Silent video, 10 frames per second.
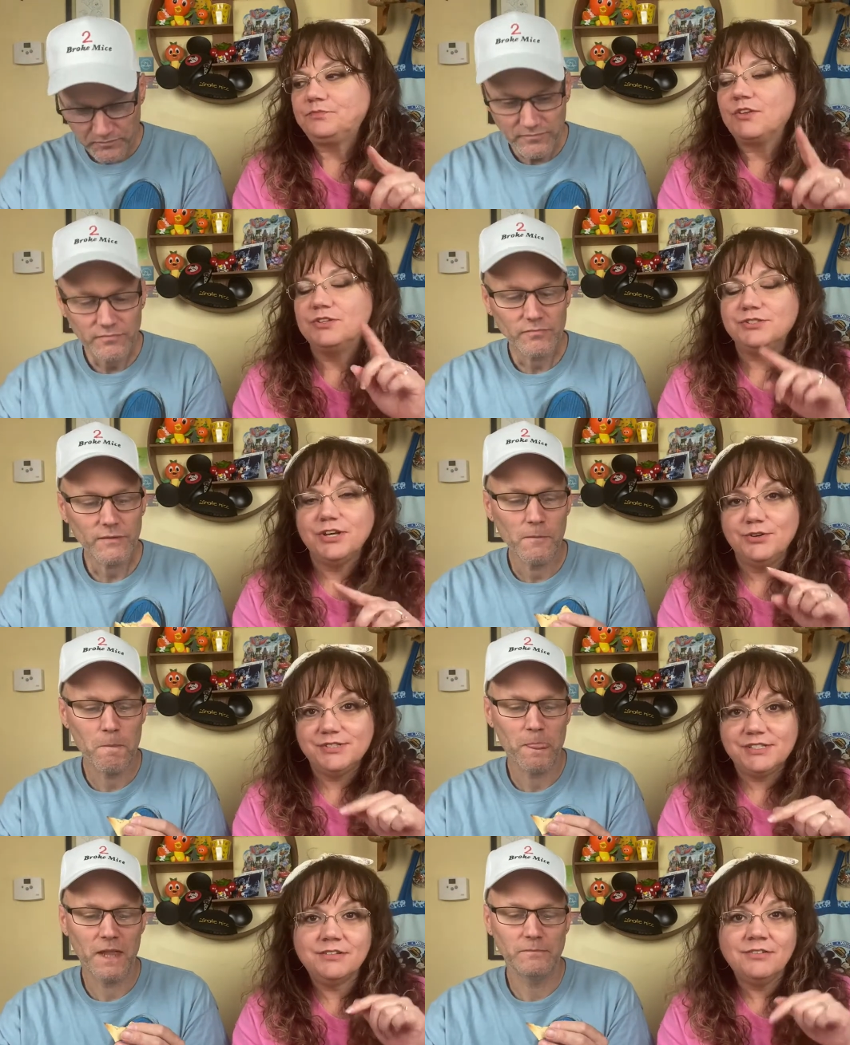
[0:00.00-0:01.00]
Speaker 1: The
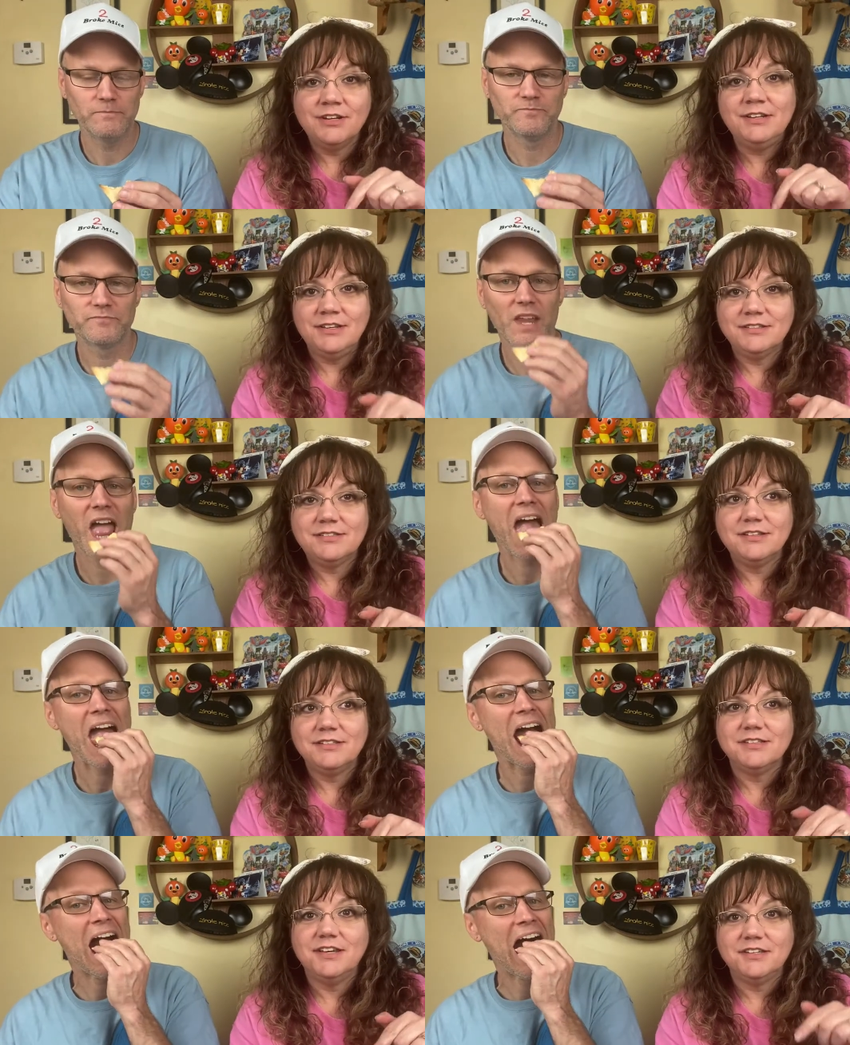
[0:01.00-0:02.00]
toasted on this is
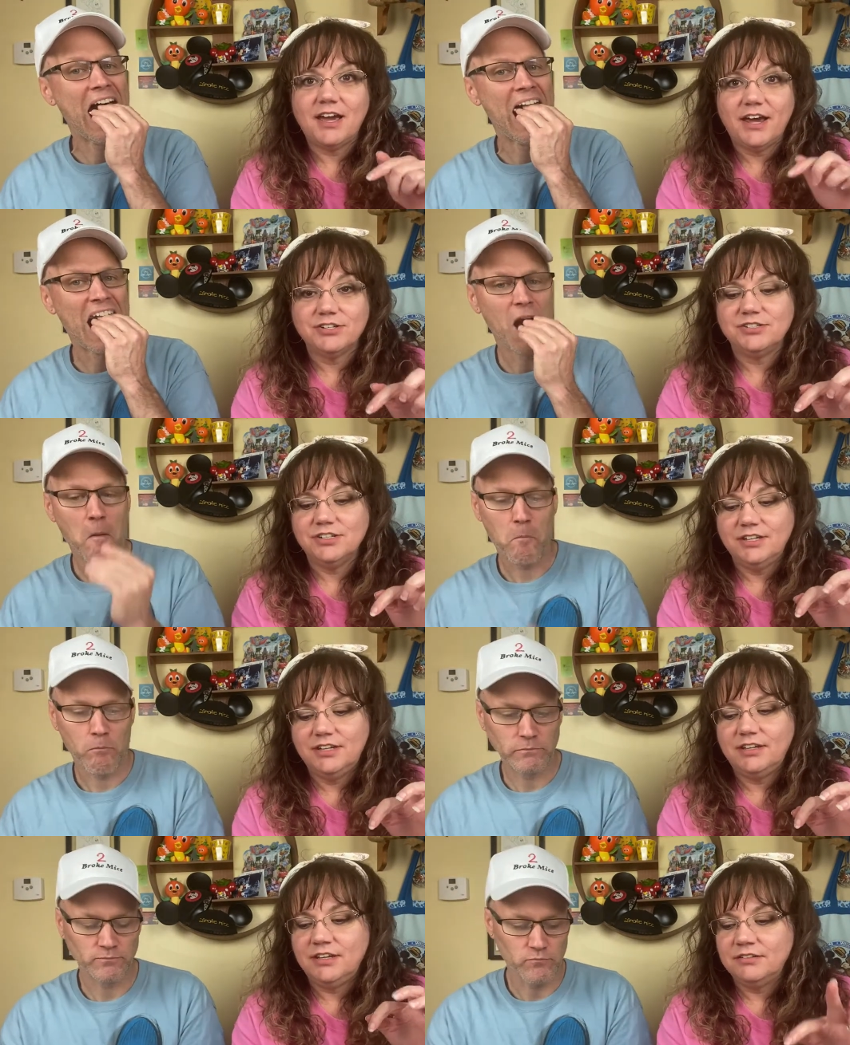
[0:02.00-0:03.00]
like actually
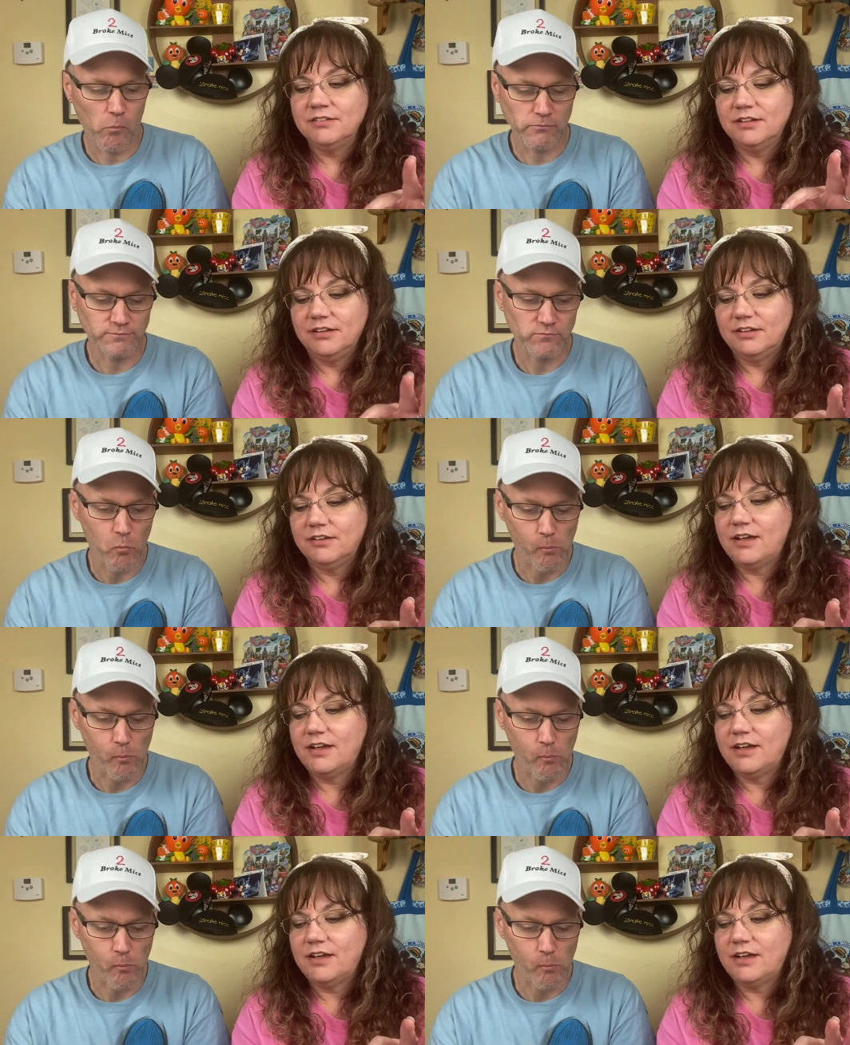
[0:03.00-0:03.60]
eaten like